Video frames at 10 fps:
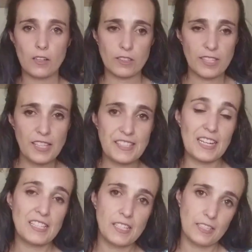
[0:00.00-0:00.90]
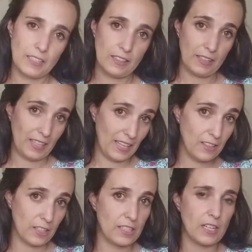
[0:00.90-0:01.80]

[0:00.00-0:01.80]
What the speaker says: digital signal that internet